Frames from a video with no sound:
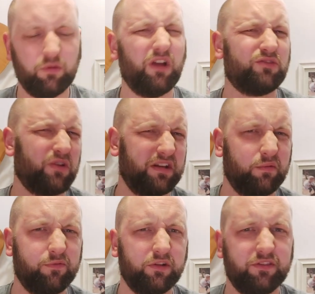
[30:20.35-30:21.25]
although try to
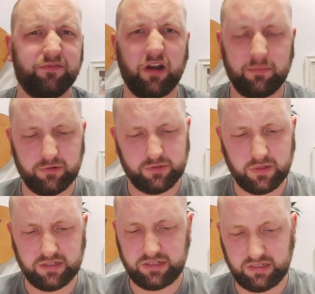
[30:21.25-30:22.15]
avoid the fibrous
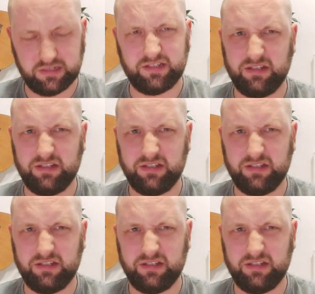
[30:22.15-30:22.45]
ones because